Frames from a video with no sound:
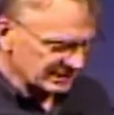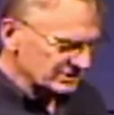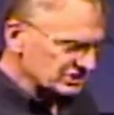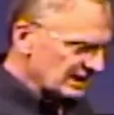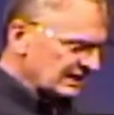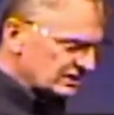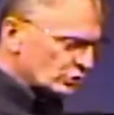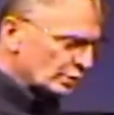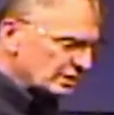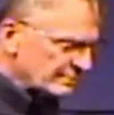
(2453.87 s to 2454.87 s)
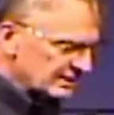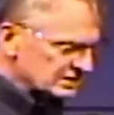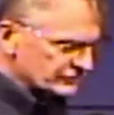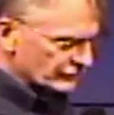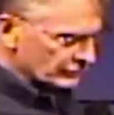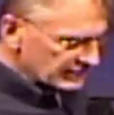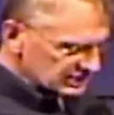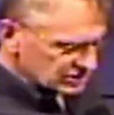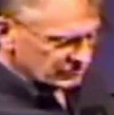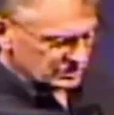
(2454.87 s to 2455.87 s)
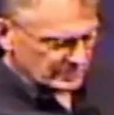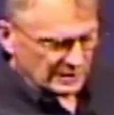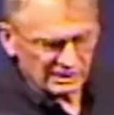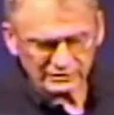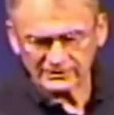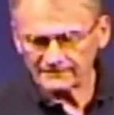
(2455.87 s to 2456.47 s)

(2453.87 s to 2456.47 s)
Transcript: aside 20 minutes for the rest of this month